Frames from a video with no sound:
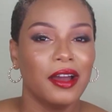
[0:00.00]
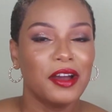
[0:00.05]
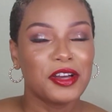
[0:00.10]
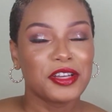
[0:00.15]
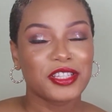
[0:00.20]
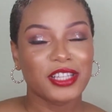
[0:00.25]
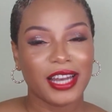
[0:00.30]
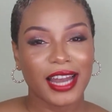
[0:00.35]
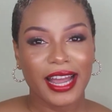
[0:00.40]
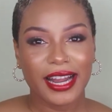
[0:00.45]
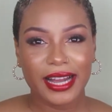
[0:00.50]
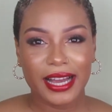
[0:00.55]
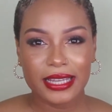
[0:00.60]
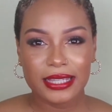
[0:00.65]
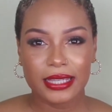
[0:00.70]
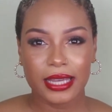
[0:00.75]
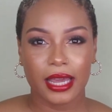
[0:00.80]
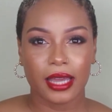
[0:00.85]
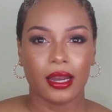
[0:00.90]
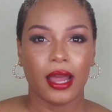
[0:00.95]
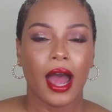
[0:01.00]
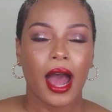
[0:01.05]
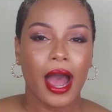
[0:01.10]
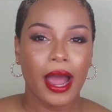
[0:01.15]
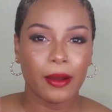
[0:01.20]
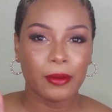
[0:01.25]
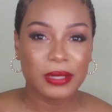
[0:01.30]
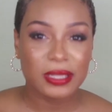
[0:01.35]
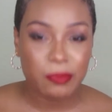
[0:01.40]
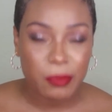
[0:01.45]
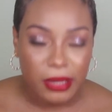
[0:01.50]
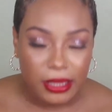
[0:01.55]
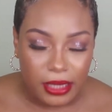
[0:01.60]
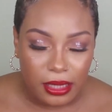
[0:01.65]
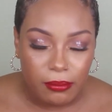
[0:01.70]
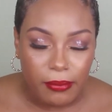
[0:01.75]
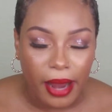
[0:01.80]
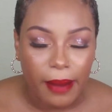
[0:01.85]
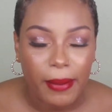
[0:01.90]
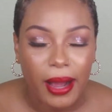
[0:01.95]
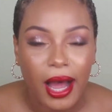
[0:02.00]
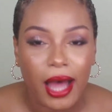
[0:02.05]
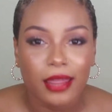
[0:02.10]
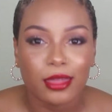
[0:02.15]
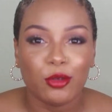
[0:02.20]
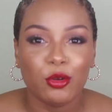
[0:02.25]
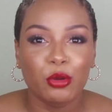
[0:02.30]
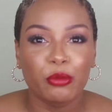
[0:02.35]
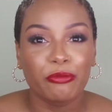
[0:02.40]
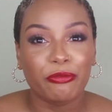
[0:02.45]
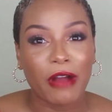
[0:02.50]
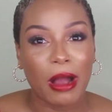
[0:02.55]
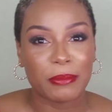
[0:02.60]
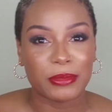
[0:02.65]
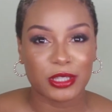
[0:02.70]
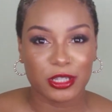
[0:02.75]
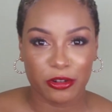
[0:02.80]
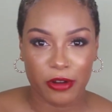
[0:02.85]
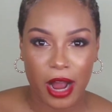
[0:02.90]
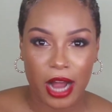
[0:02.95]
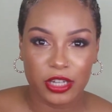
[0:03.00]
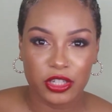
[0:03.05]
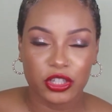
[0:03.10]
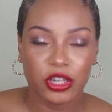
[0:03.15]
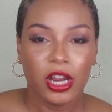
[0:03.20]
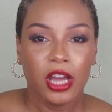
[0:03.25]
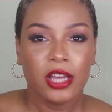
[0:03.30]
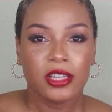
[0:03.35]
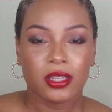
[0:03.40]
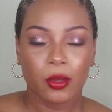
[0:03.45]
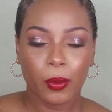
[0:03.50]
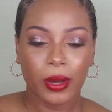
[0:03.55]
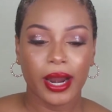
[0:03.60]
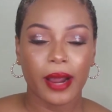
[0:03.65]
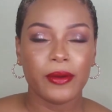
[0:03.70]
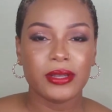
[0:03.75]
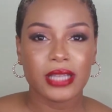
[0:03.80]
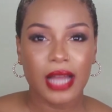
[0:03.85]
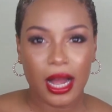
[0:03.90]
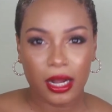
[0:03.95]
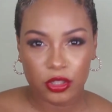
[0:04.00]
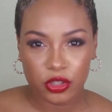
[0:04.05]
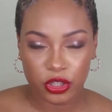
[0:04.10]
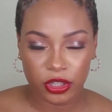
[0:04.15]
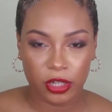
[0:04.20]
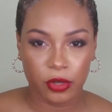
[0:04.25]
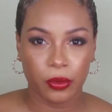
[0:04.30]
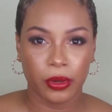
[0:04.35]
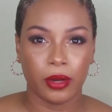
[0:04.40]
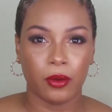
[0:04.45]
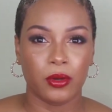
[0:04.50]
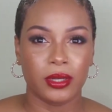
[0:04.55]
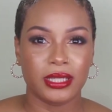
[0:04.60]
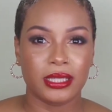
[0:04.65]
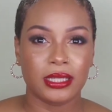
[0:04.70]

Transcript: So like I said, I was building my bathroom from scratch. So what I was actually doing was